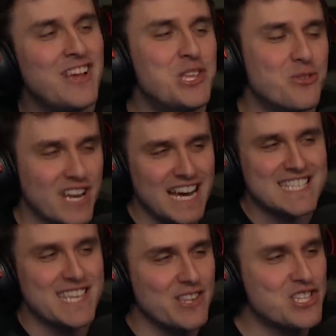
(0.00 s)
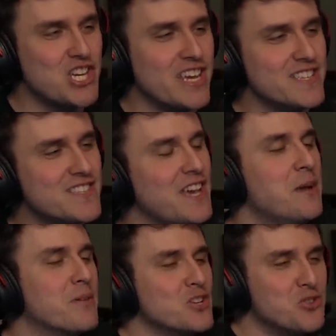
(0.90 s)
you cannot sell the cheese
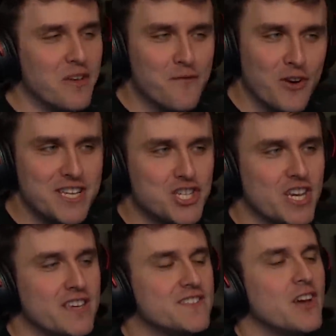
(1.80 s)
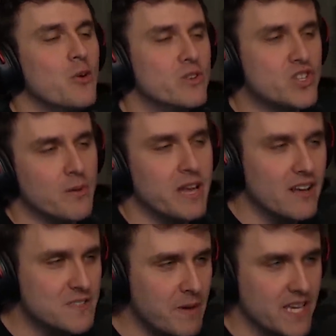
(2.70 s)
because you get free cheese which somebody
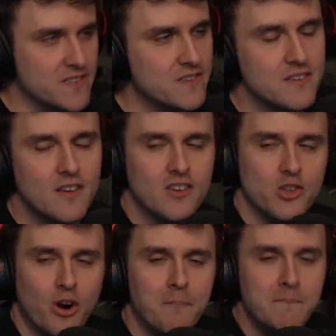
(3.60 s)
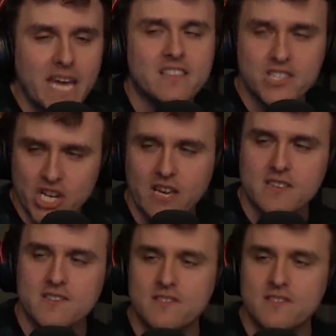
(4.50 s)
else makes. You don't make the cheese.